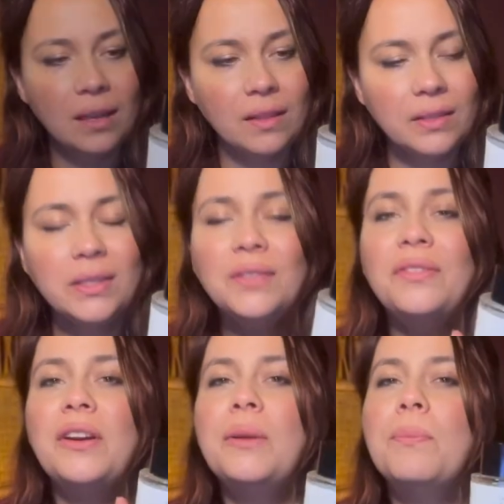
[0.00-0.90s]
This is a
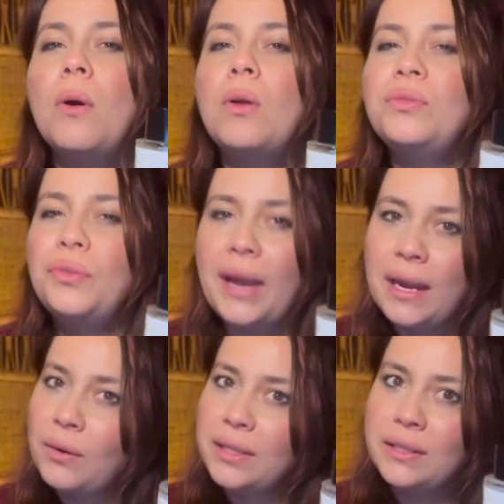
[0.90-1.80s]
very bold
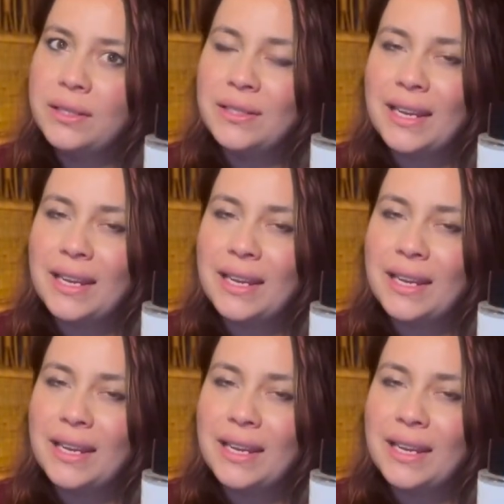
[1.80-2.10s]
fragrance.